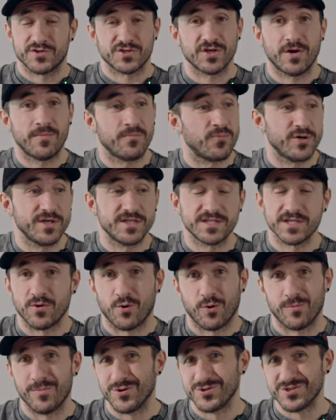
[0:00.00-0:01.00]
some reason,
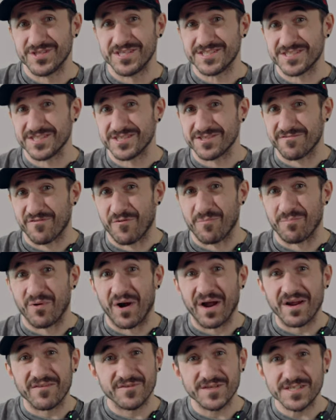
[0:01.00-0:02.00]
Hormozi eats this for
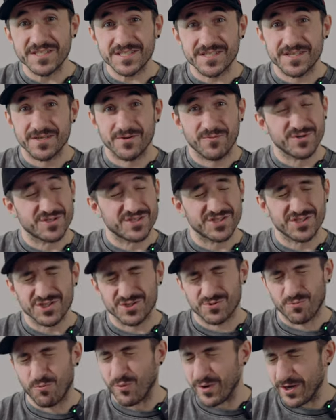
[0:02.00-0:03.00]
breakfast, which is
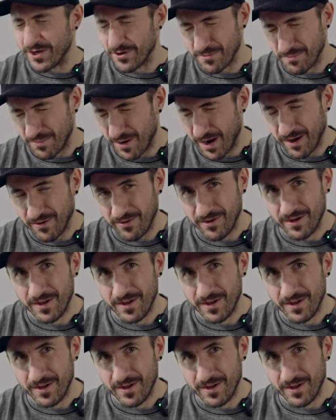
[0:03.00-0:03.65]
just weird, bro.